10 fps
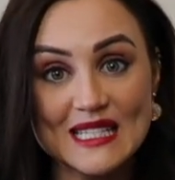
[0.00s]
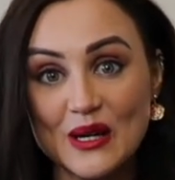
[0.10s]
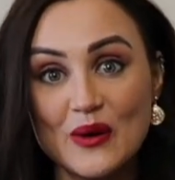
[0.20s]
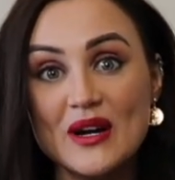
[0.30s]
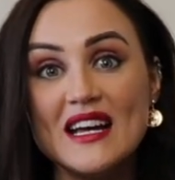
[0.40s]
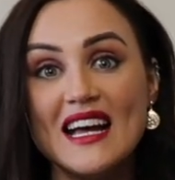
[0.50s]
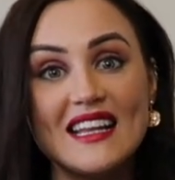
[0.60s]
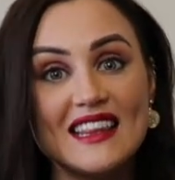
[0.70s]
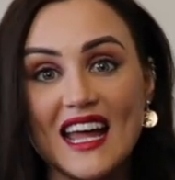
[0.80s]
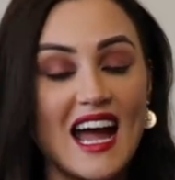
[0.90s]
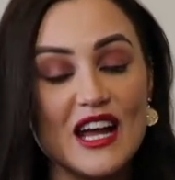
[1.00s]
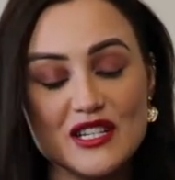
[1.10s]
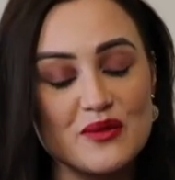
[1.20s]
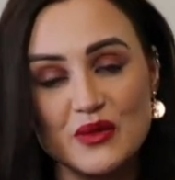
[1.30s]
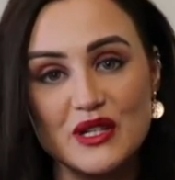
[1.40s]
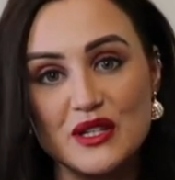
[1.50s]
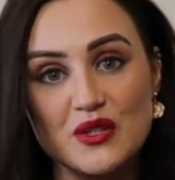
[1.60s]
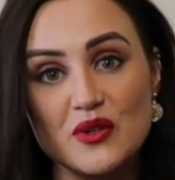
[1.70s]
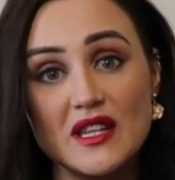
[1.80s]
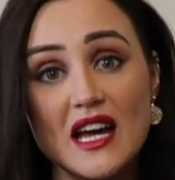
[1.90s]
so I just wouldn't
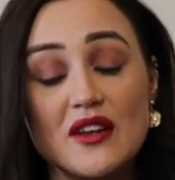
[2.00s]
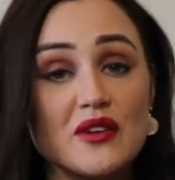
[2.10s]
enjoy that.